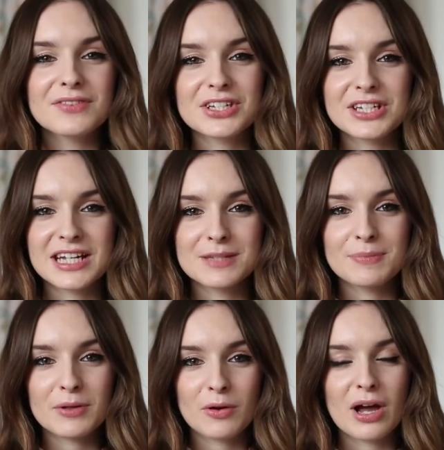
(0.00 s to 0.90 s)
of this year has
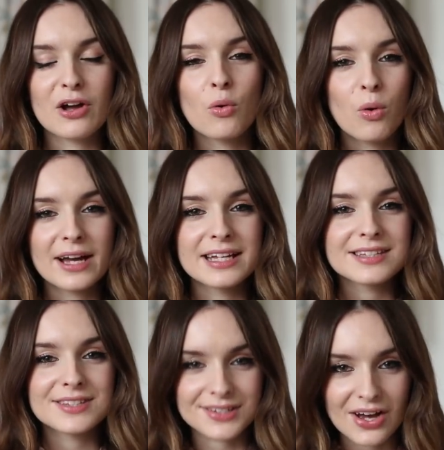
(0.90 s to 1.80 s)
been quite a
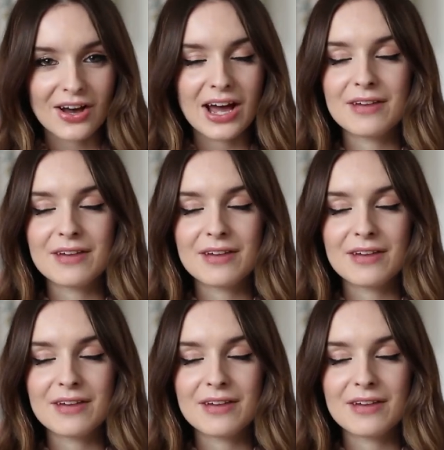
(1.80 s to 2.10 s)
quiet start.